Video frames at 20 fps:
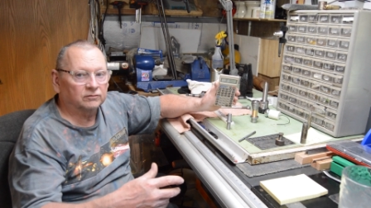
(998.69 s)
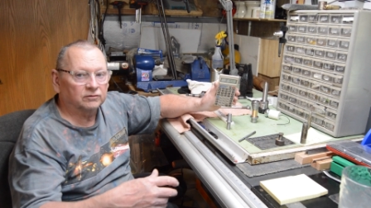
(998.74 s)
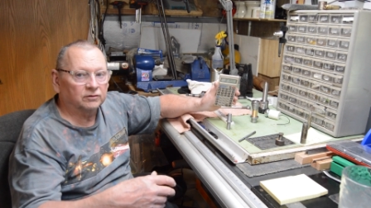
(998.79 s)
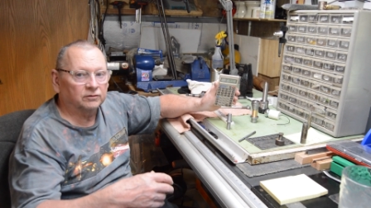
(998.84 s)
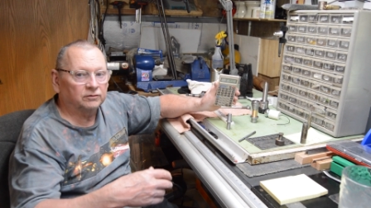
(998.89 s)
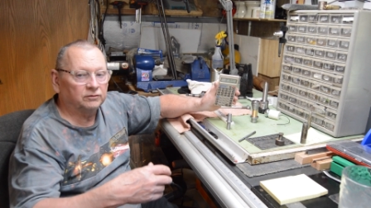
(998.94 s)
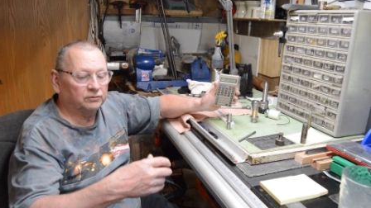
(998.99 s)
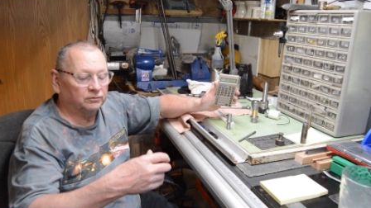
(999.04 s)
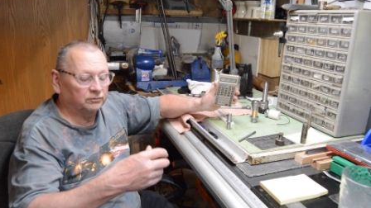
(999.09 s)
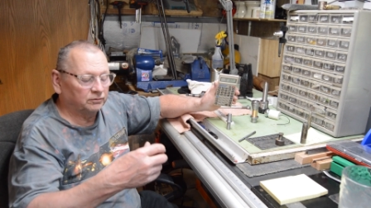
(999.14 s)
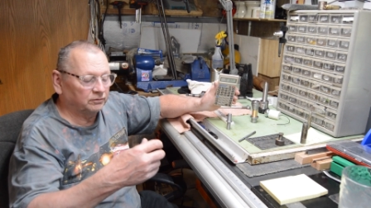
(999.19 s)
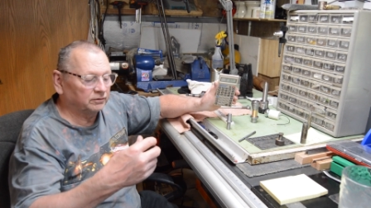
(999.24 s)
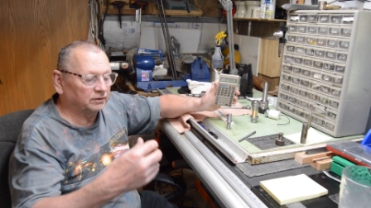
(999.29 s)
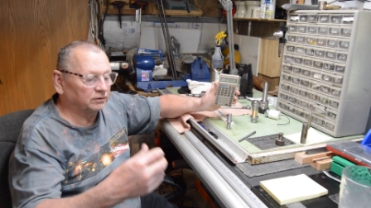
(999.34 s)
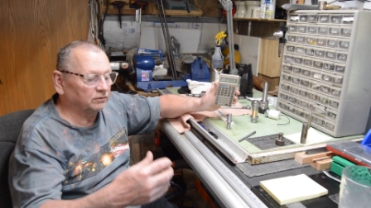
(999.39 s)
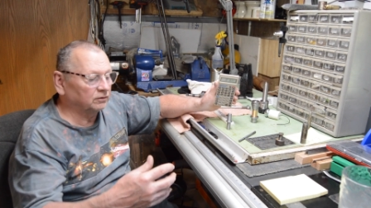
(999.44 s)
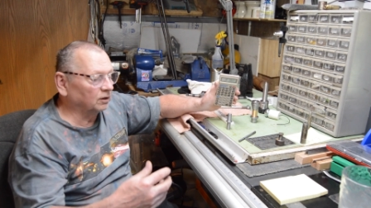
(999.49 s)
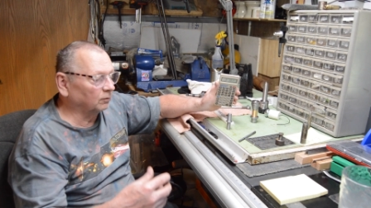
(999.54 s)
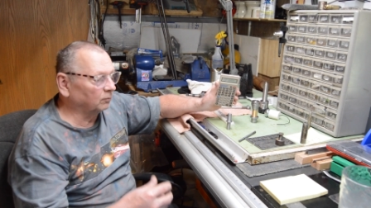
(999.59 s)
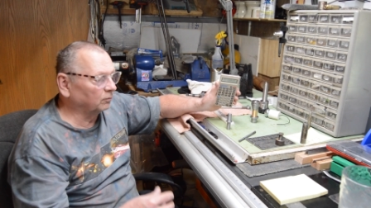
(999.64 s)
so you
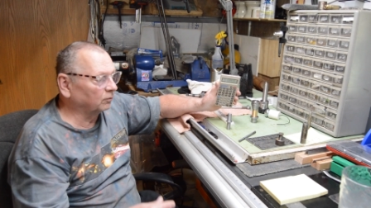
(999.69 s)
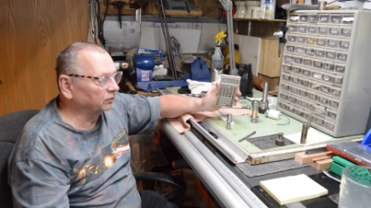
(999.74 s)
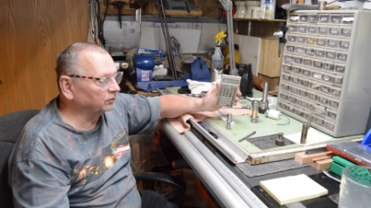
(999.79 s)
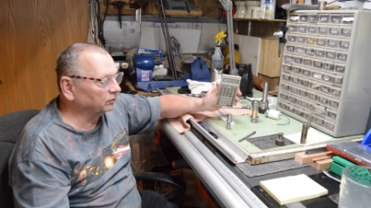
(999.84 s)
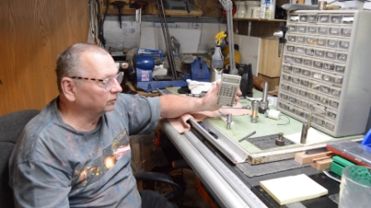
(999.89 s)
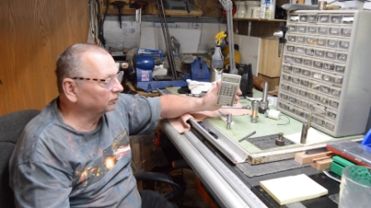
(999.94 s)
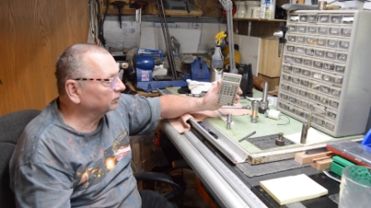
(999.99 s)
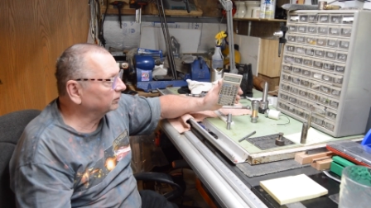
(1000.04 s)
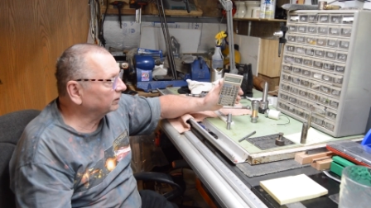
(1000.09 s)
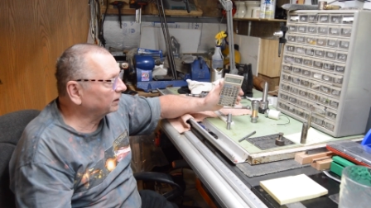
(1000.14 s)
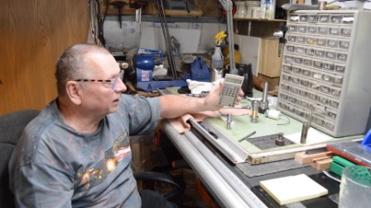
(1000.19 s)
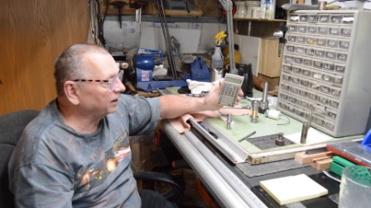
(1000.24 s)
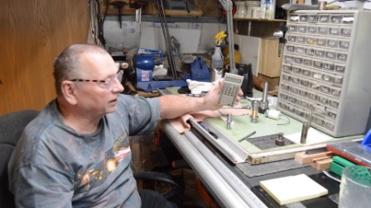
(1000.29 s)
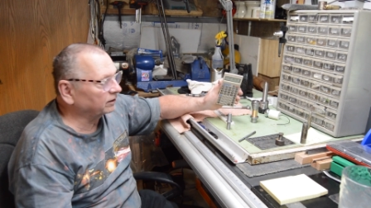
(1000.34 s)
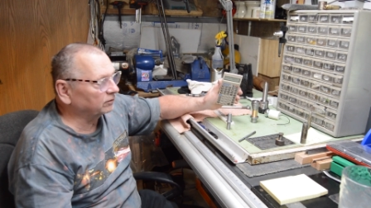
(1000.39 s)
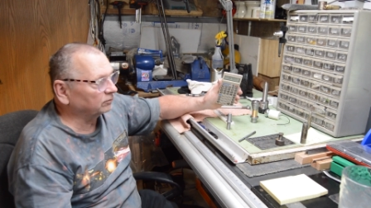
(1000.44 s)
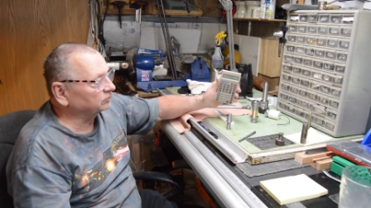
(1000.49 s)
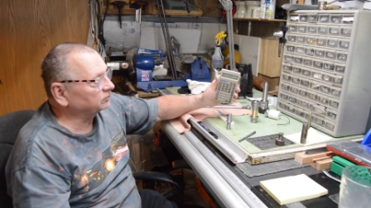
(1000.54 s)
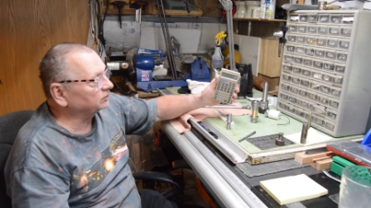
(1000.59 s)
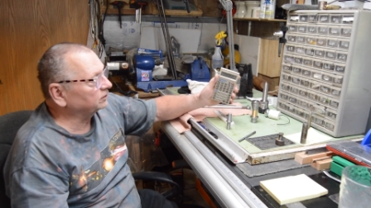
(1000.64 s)
can double your
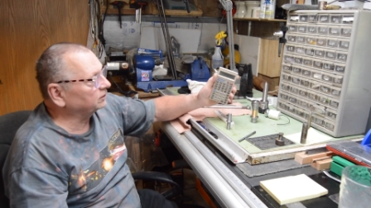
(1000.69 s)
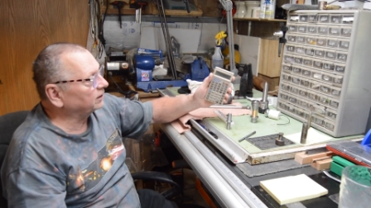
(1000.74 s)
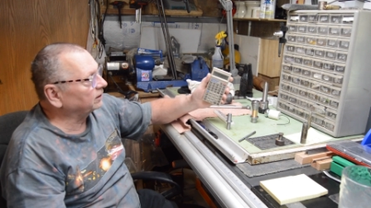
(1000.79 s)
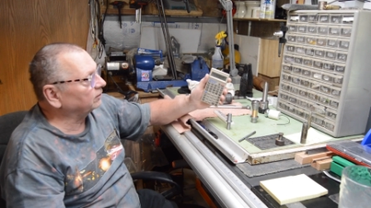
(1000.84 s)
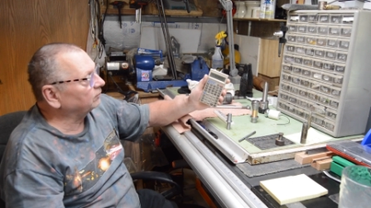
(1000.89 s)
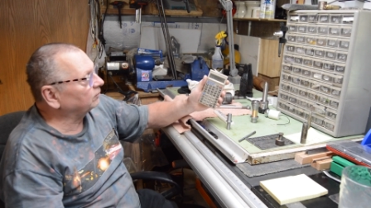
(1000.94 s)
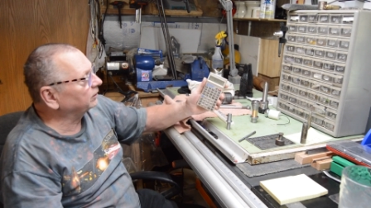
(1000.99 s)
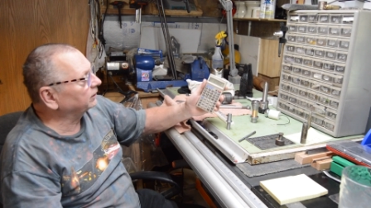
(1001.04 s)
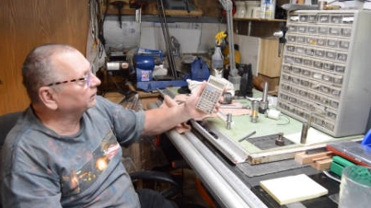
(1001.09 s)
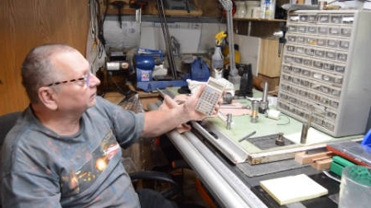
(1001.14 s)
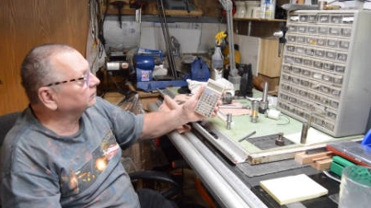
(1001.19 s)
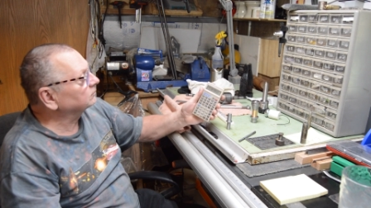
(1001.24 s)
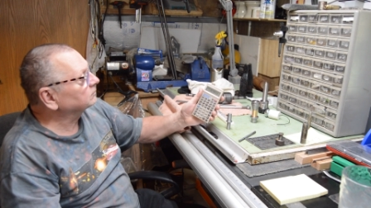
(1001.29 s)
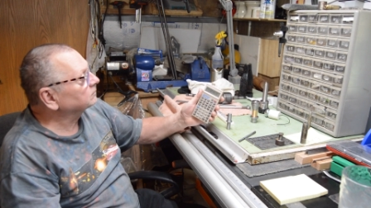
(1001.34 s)
accuracy that way.